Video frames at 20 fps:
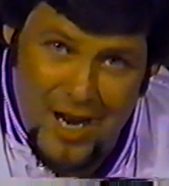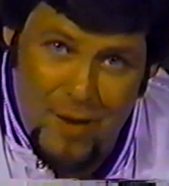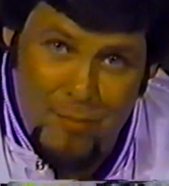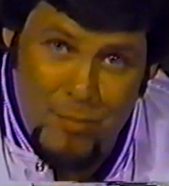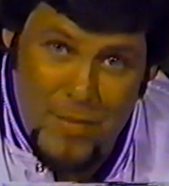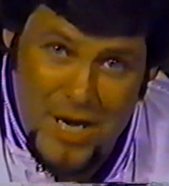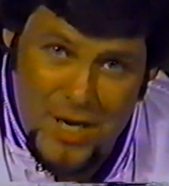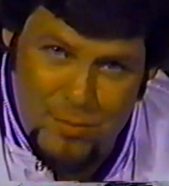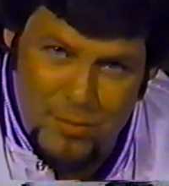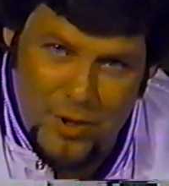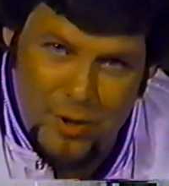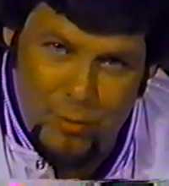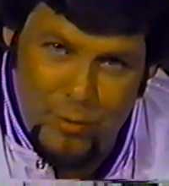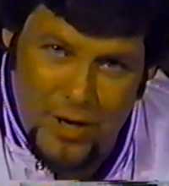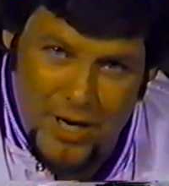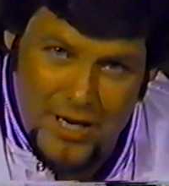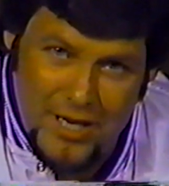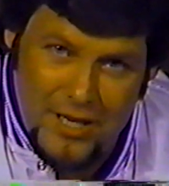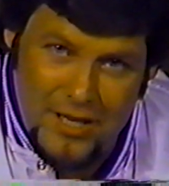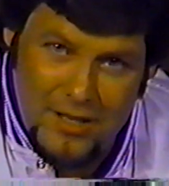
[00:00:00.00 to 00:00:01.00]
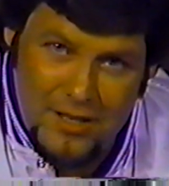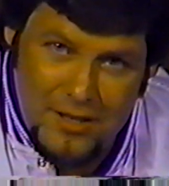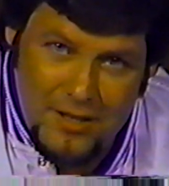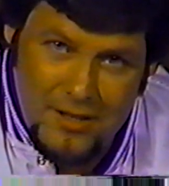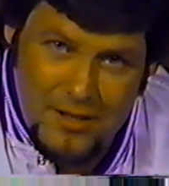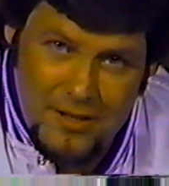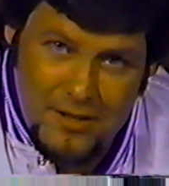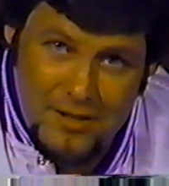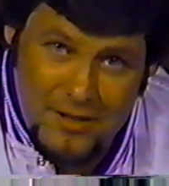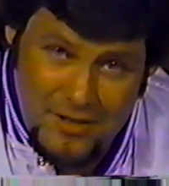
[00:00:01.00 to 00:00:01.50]
I may be ready.
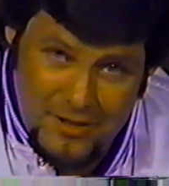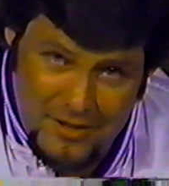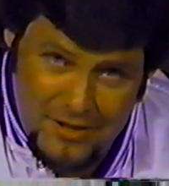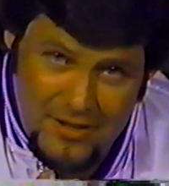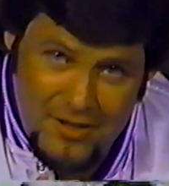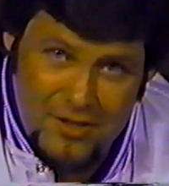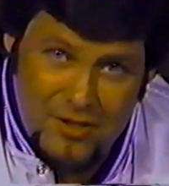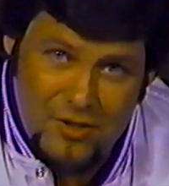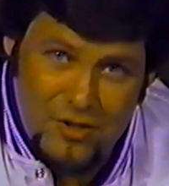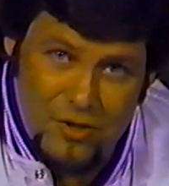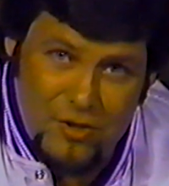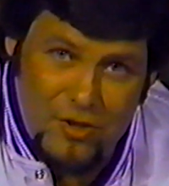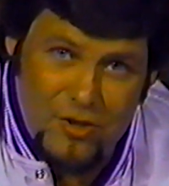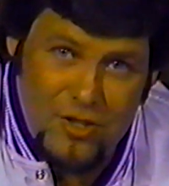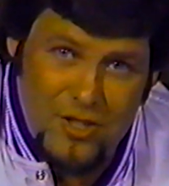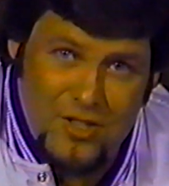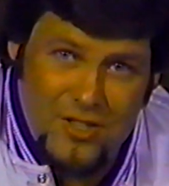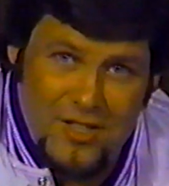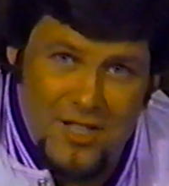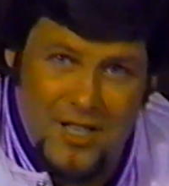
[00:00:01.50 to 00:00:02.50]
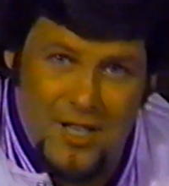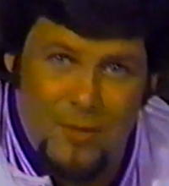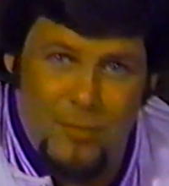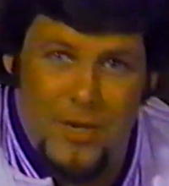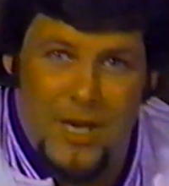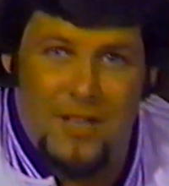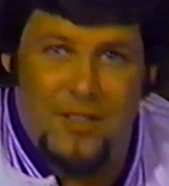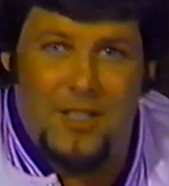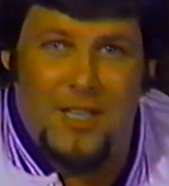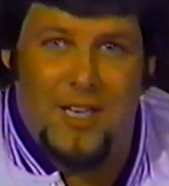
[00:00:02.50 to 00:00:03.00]
So you just think
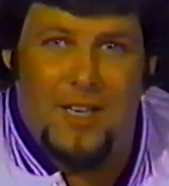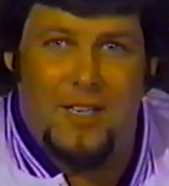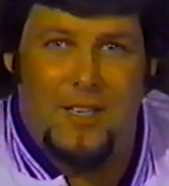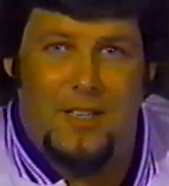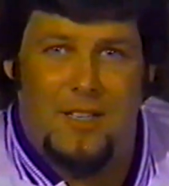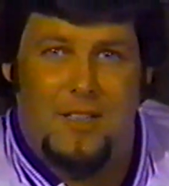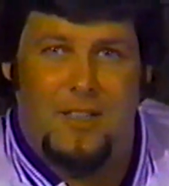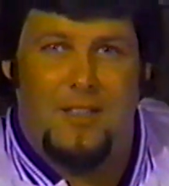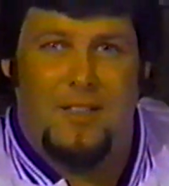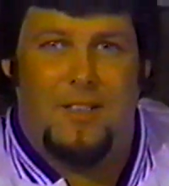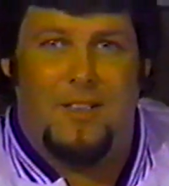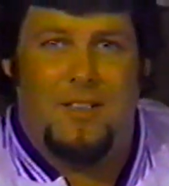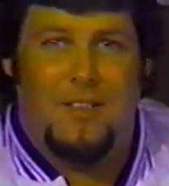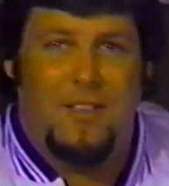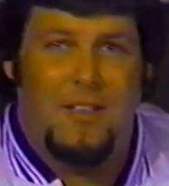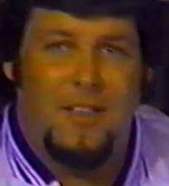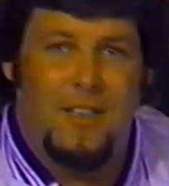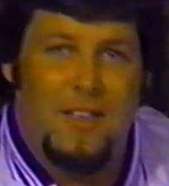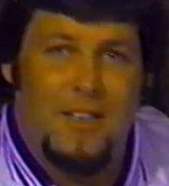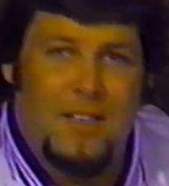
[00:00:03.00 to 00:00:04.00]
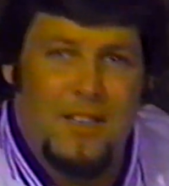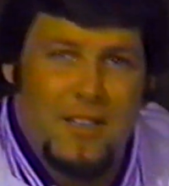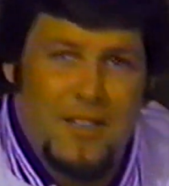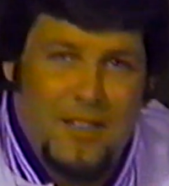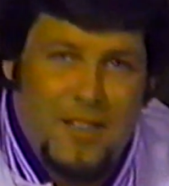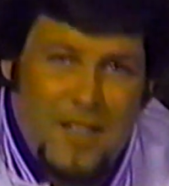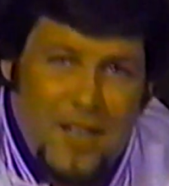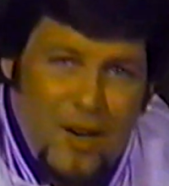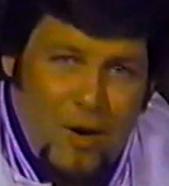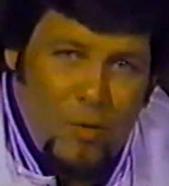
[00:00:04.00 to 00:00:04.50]
about that.
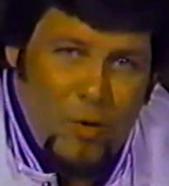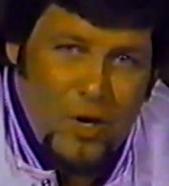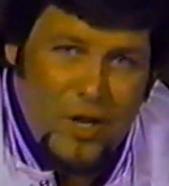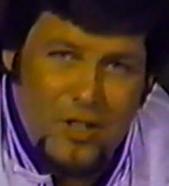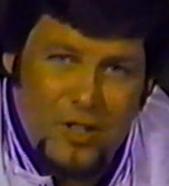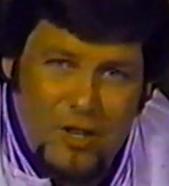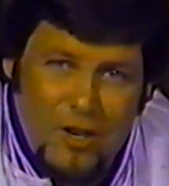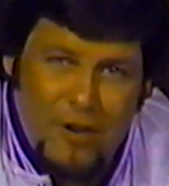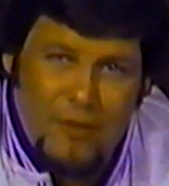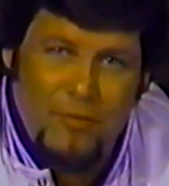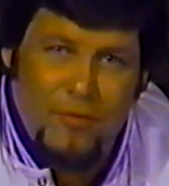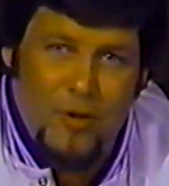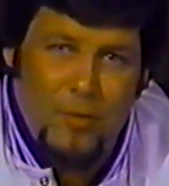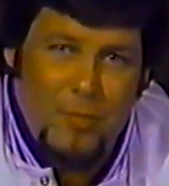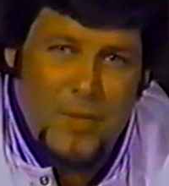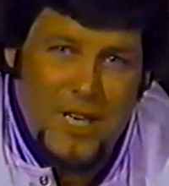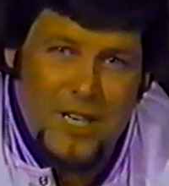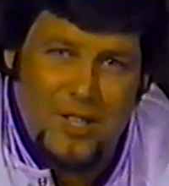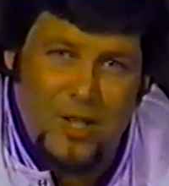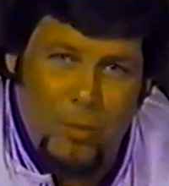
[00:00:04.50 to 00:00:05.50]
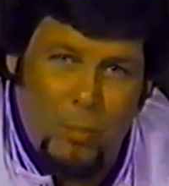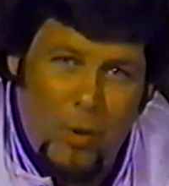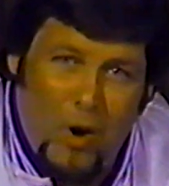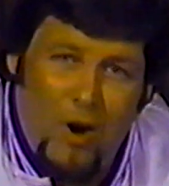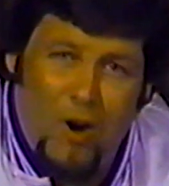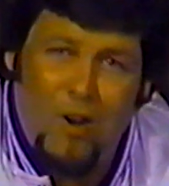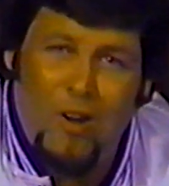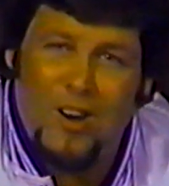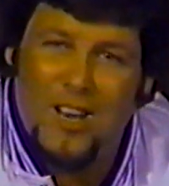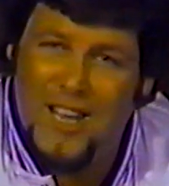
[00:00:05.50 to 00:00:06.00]
Now I want to talk for a minute to
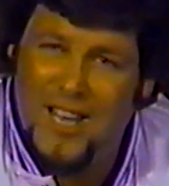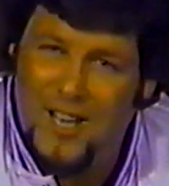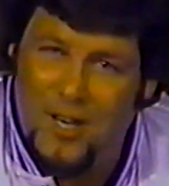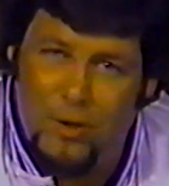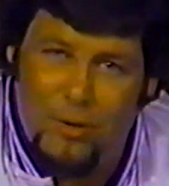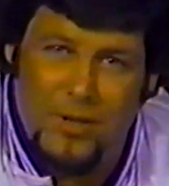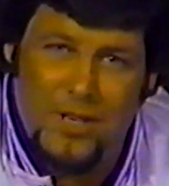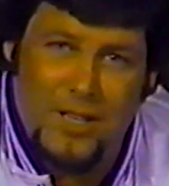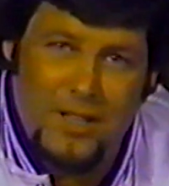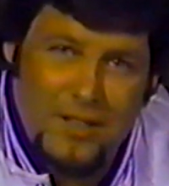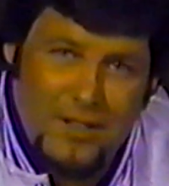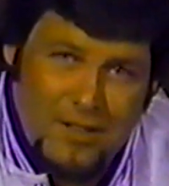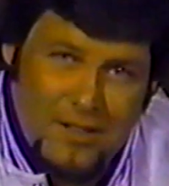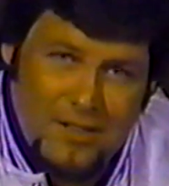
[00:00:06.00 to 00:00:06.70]
Paul Ellering.